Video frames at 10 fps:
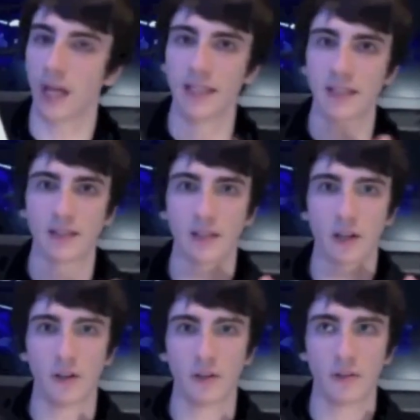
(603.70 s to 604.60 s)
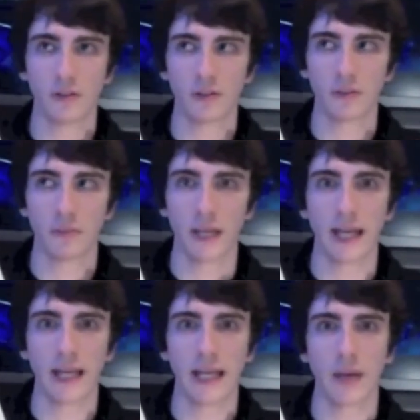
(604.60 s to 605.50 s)
did start
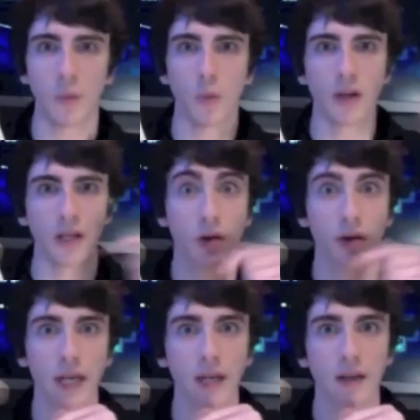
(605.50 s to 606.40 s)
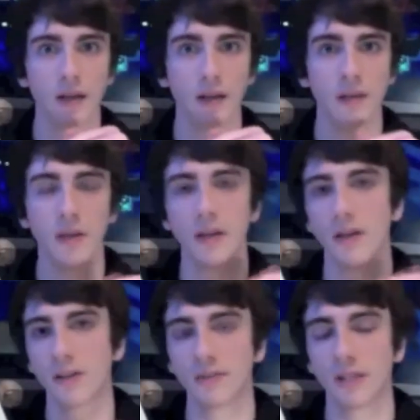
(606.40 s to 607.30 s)
playing it when I got it in my
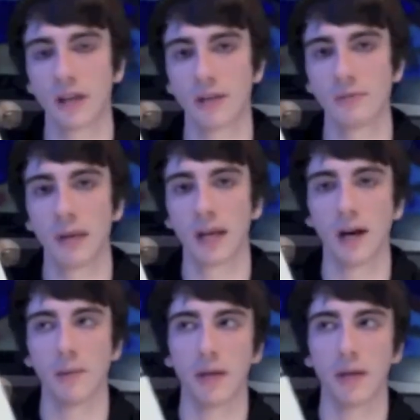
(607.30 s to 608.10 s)
last video games pickup,